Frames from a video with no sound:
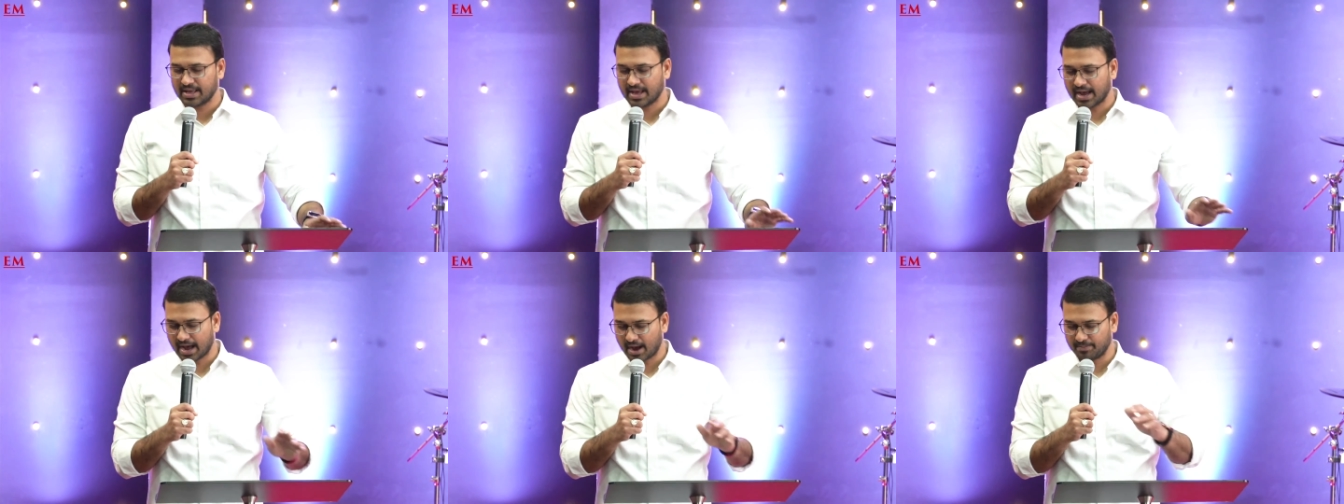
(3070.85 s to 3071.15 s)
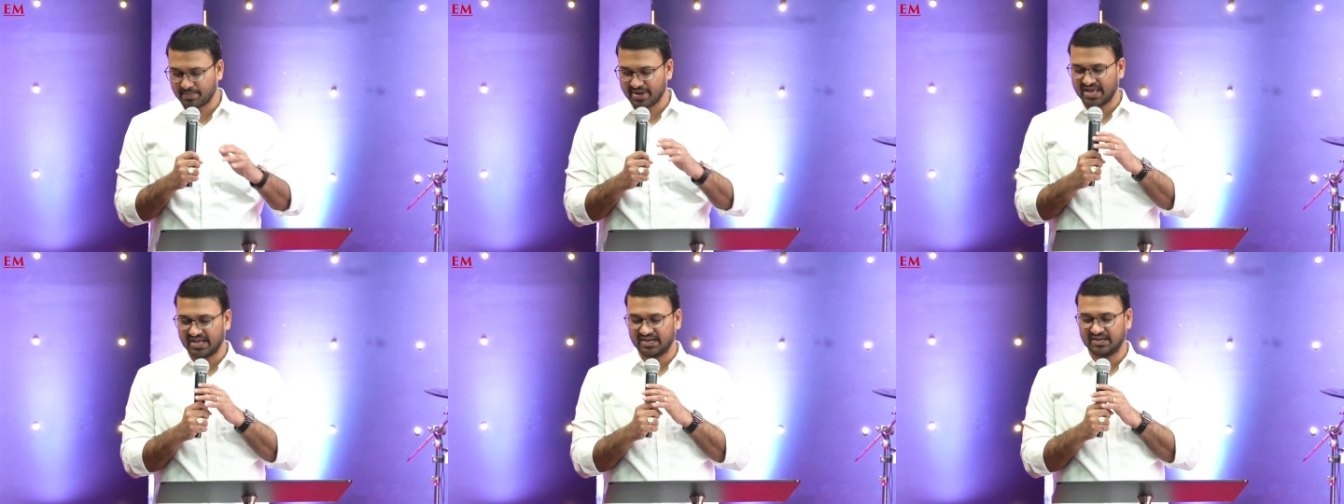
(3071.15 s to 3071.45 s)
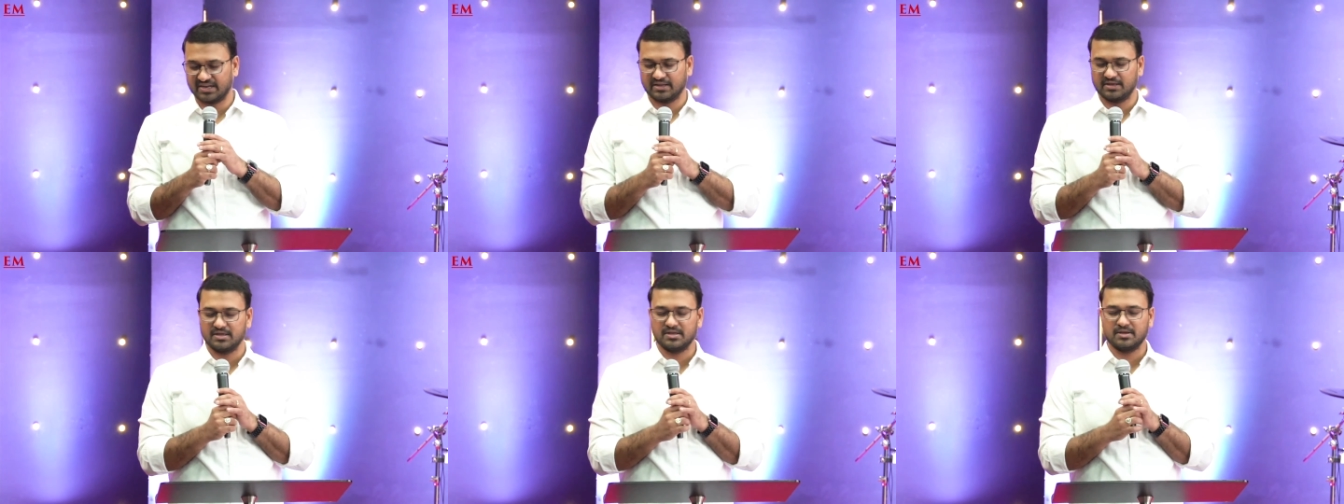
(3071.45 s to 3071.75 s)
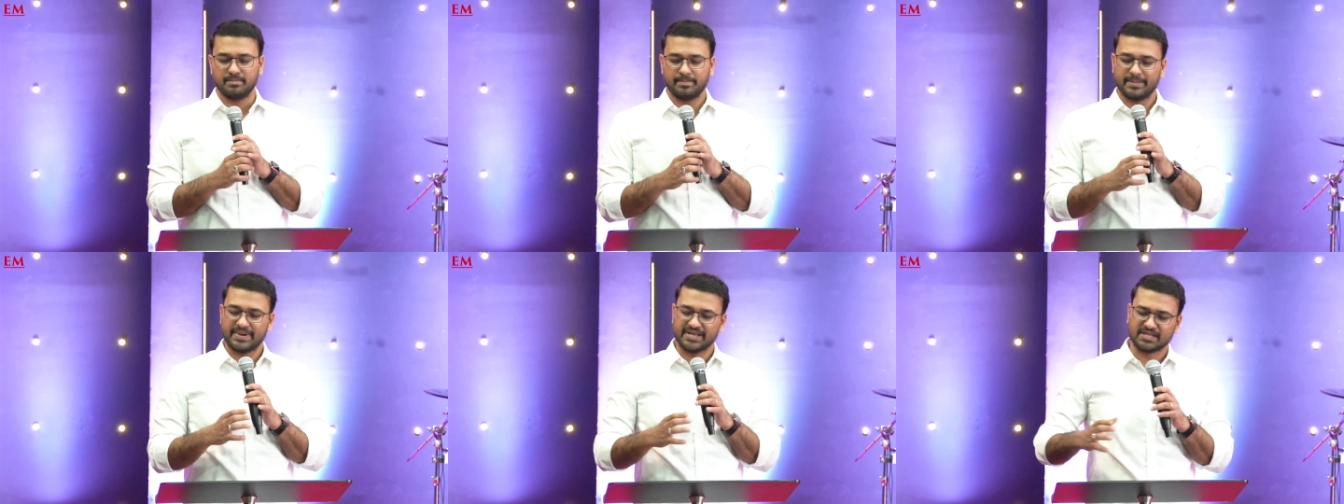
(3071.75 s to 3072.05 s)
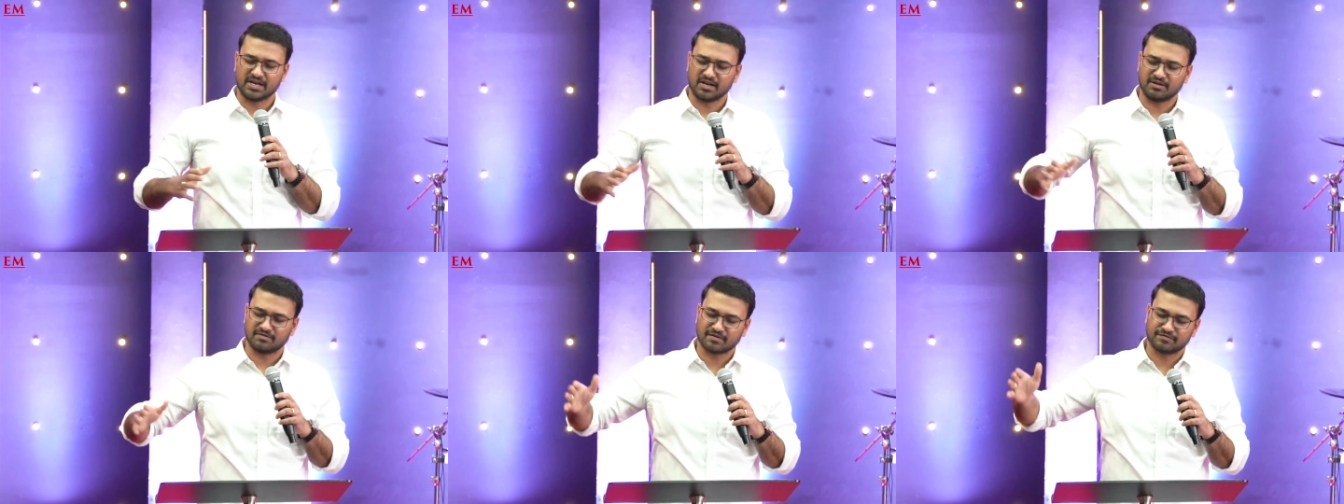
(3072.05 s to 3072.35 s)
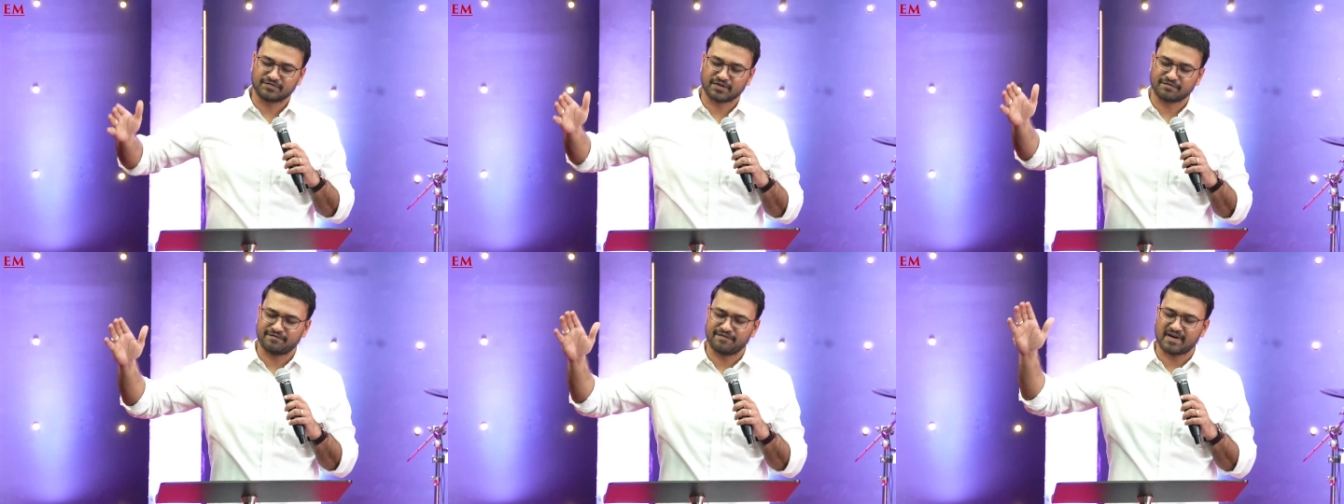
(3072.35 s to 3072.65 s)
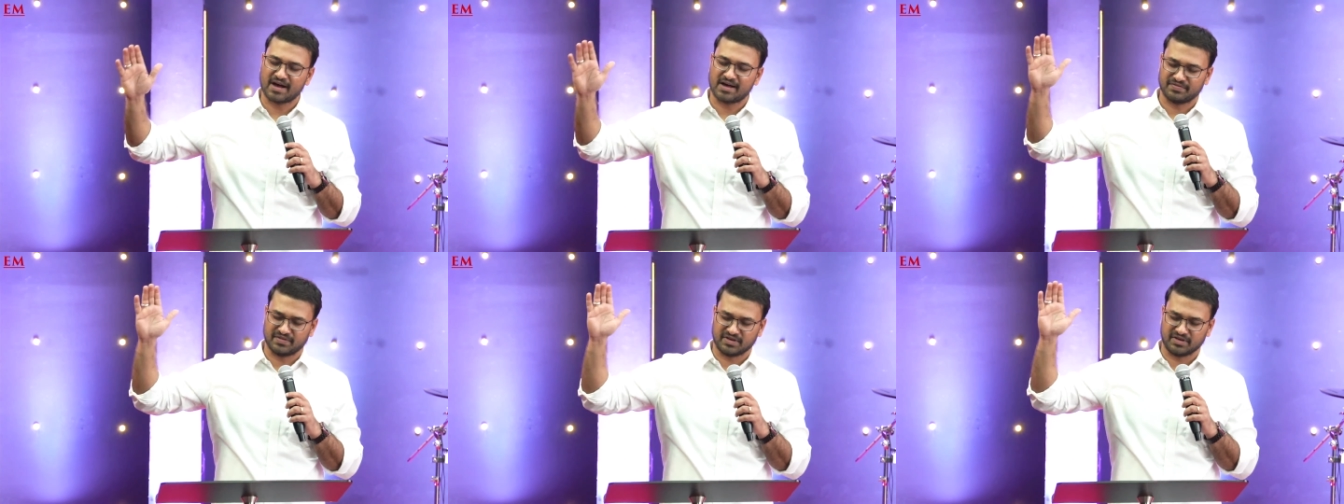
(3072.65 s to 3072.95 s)
Amen. May the love of the
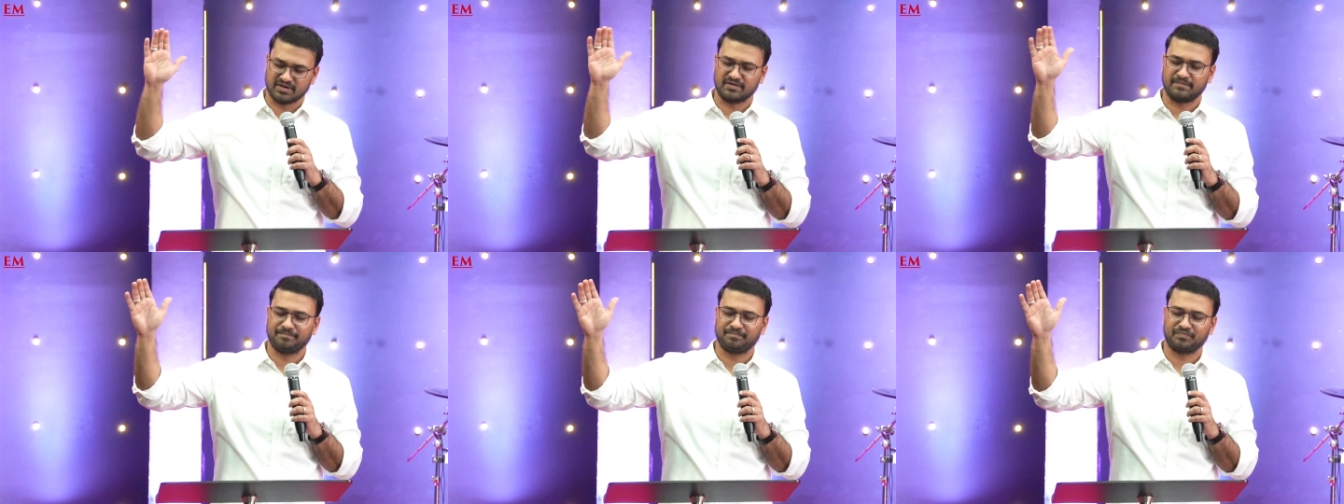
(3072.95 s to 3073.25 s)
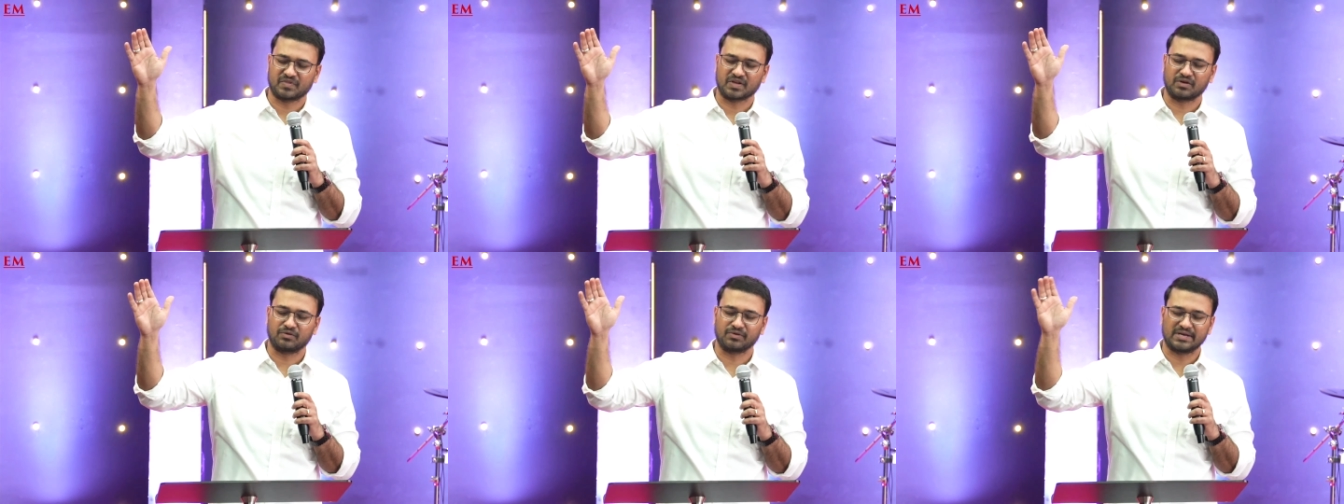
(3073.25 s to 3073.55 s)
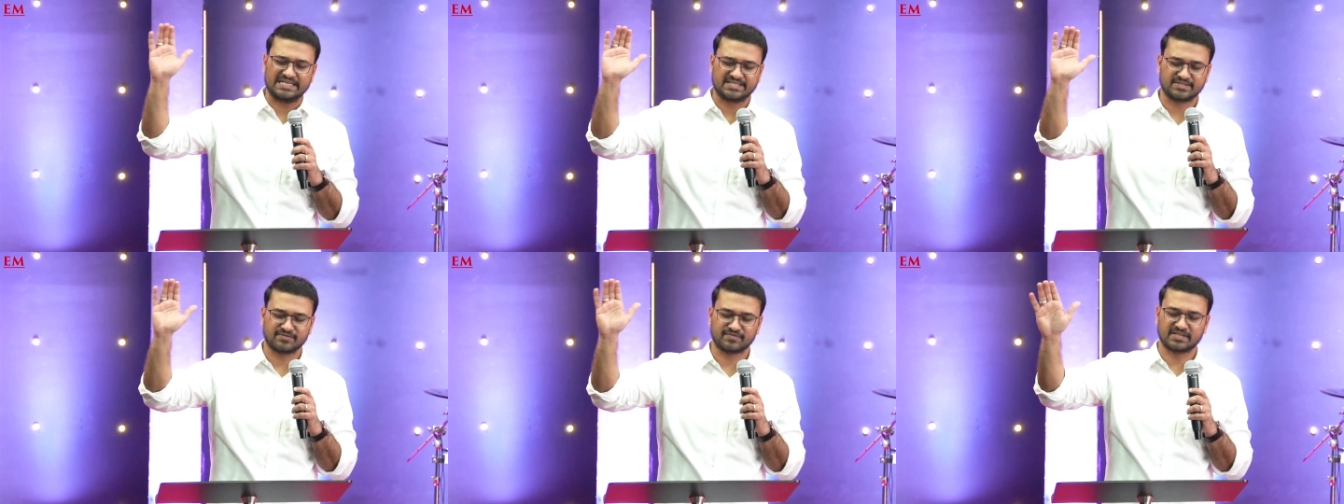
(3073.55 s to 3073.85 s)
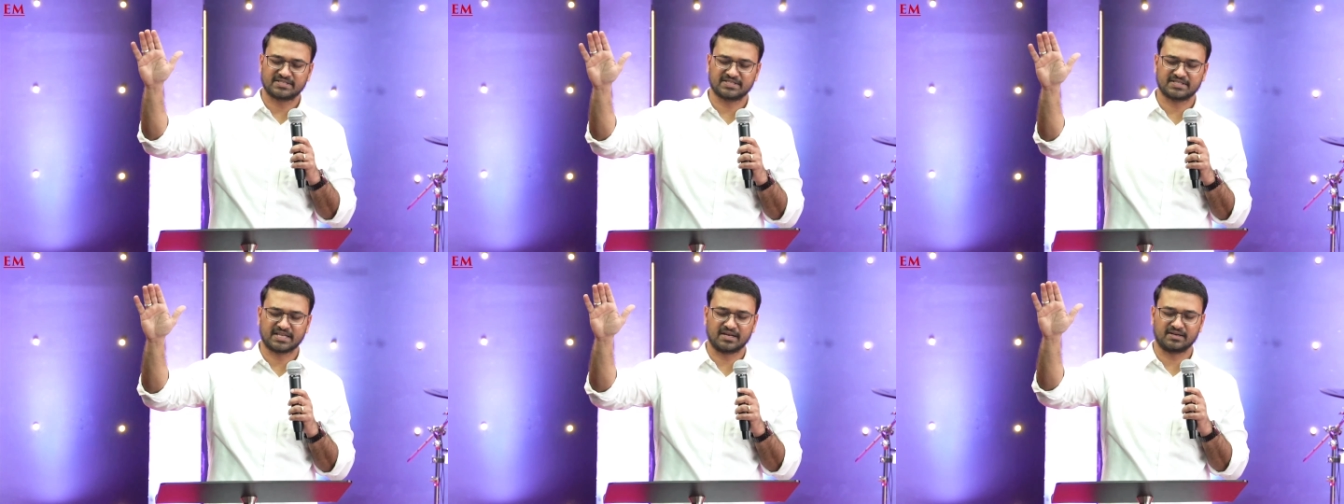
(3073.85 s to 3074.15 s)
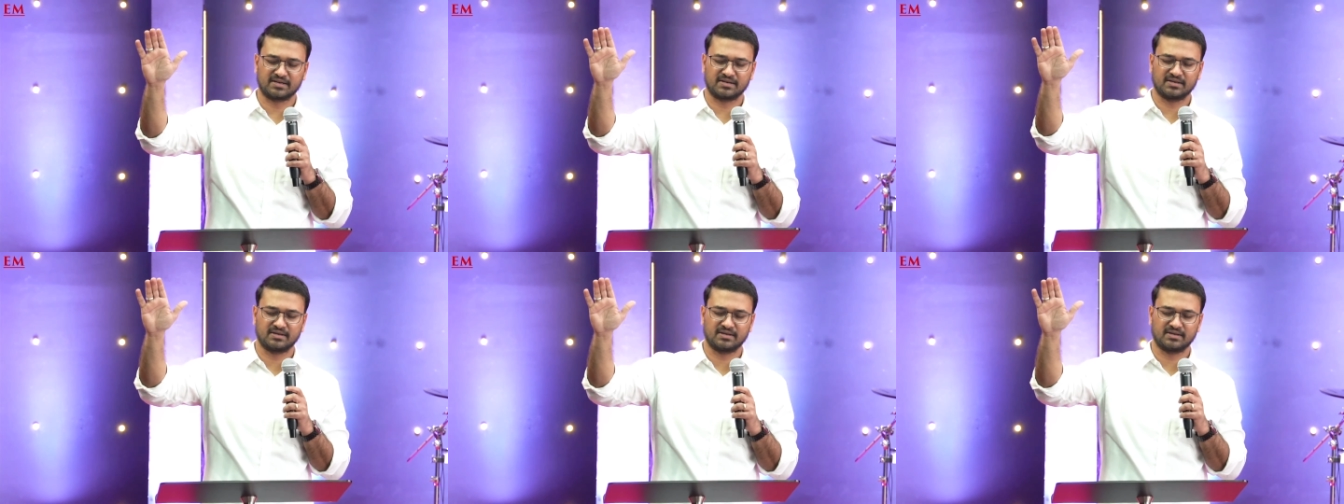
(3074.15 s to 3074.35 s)
Father, the grace of the Son,